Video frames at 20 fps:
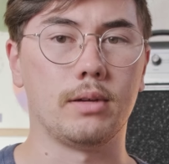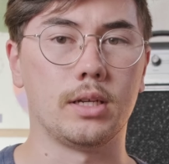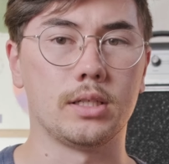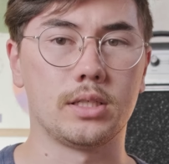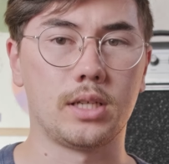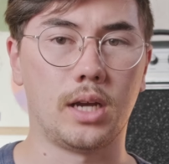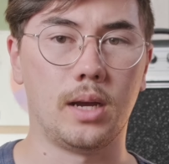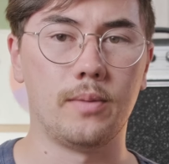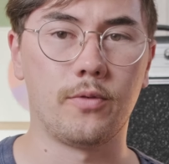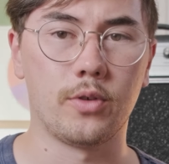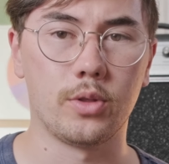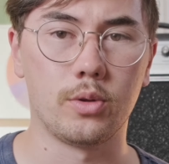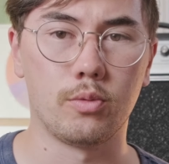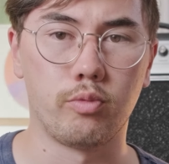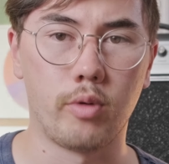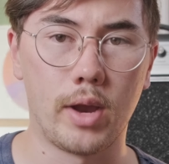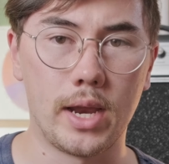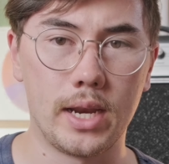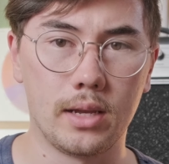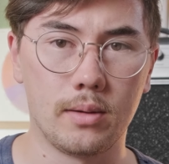it's time for the
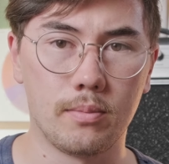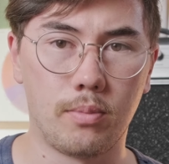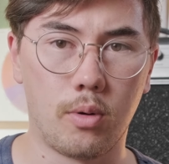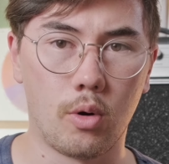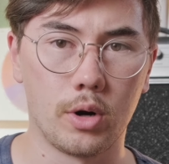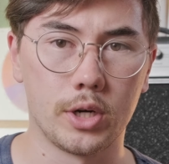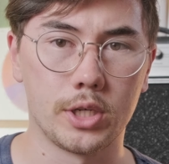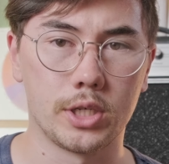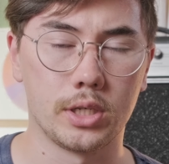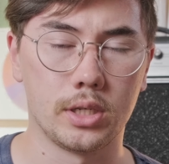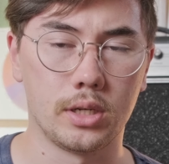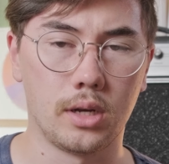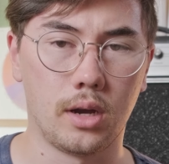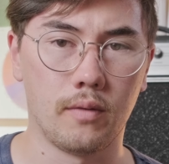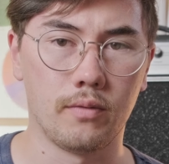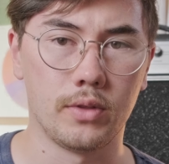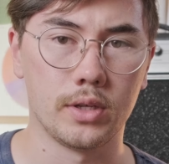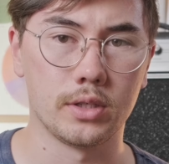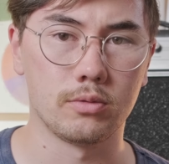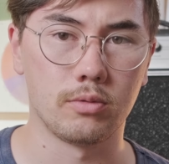rating portion
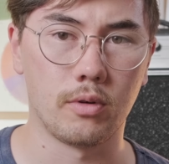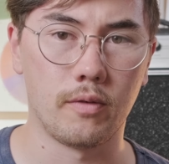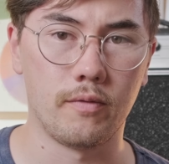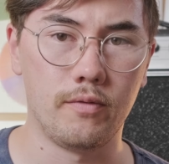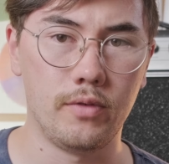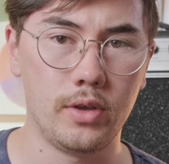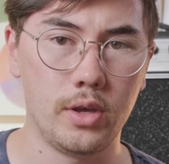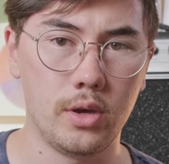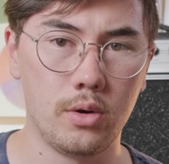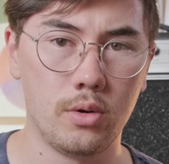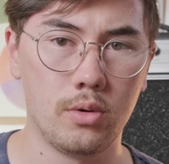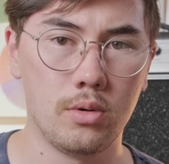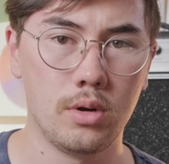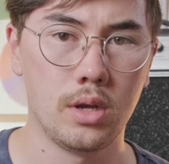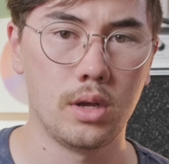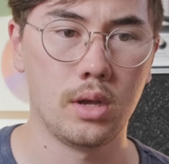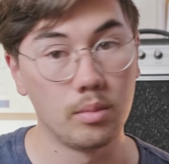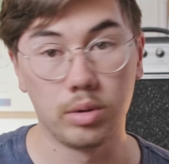of this review.